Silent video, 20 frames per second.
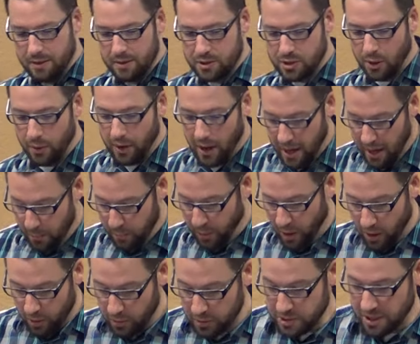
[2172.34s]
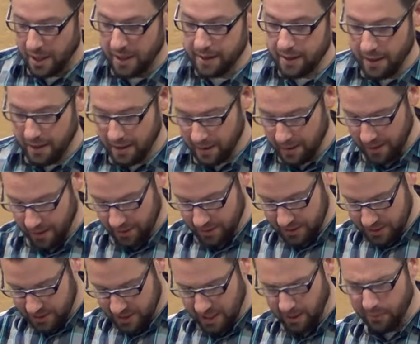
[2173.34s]
So Paul goes on.
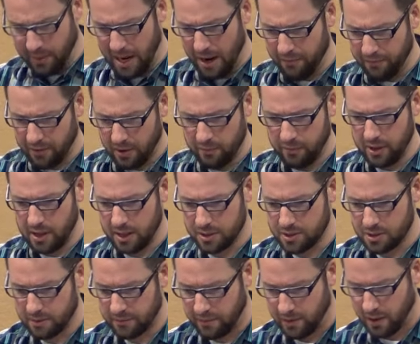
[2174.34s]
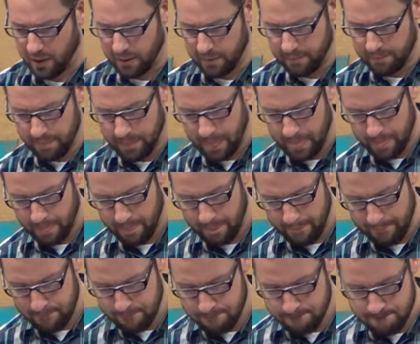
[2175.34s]
Let's see. Oh, how far have we gotten so far?
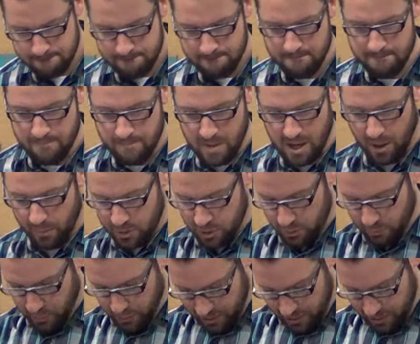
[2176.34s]
Are we doing